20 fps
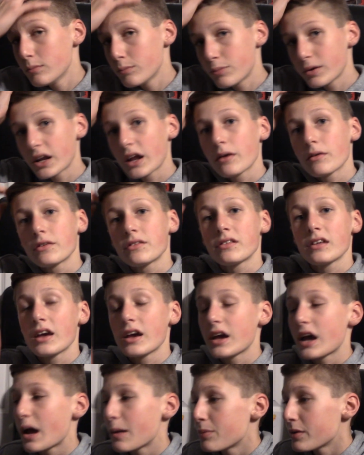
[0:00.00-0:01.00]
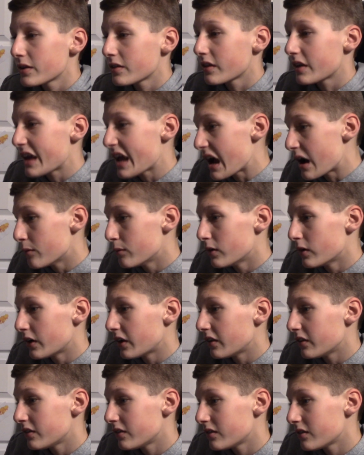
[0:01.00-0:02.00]
But I would say I picked the
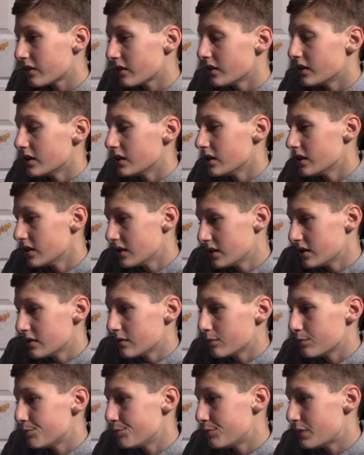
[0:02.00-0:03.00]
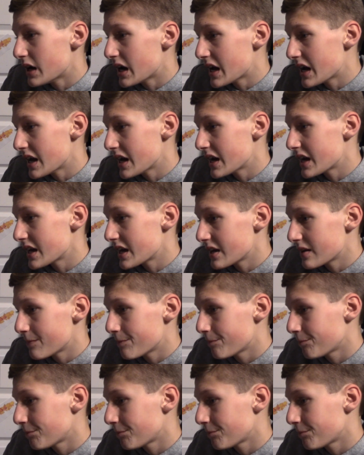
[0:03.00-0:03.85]
Cowboys by.